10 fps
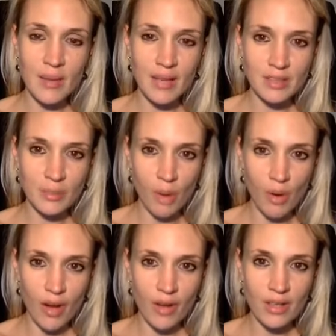about
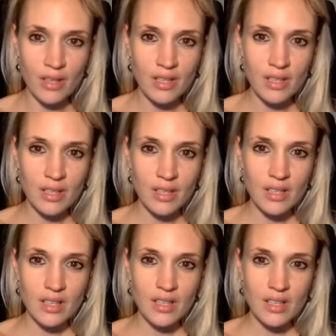tomorrow.
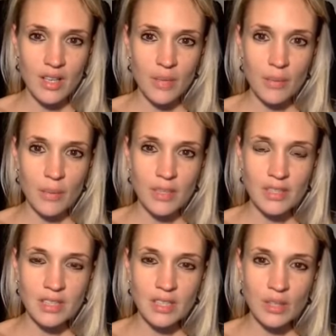But
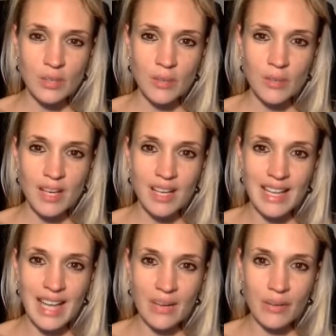because the human
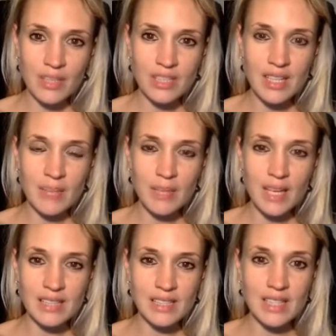began language, it then
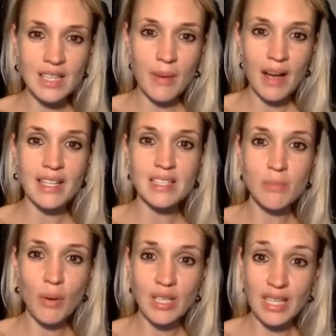began to think about its
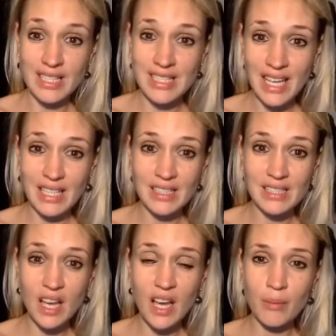body in 10 years'
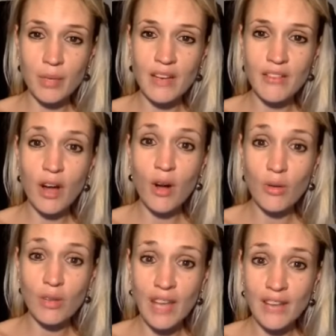time. We have our
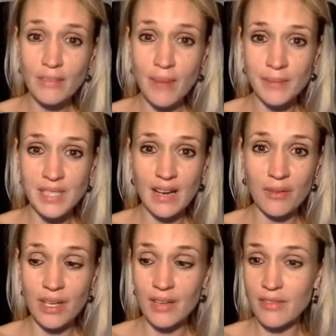whole life mapped
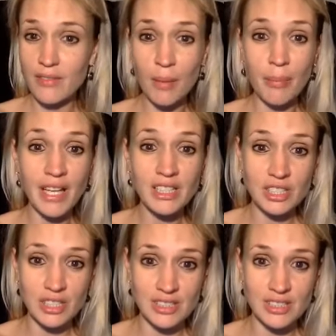out. We have even our
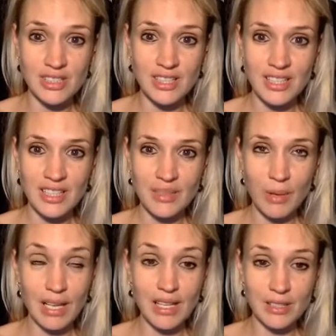pensions.
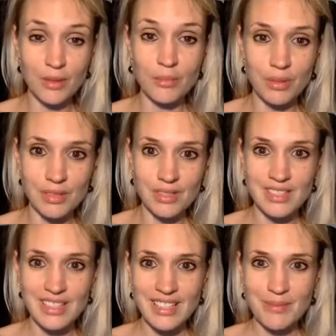Well, I don't, but
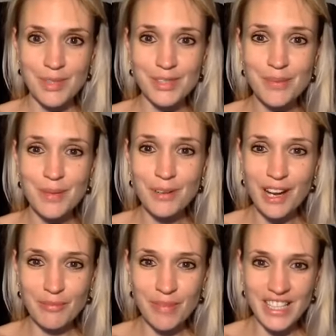most people
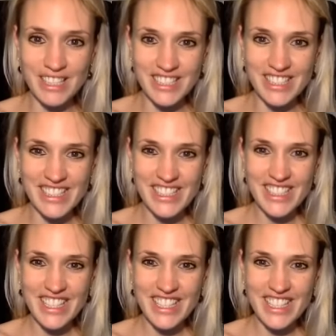have pensions.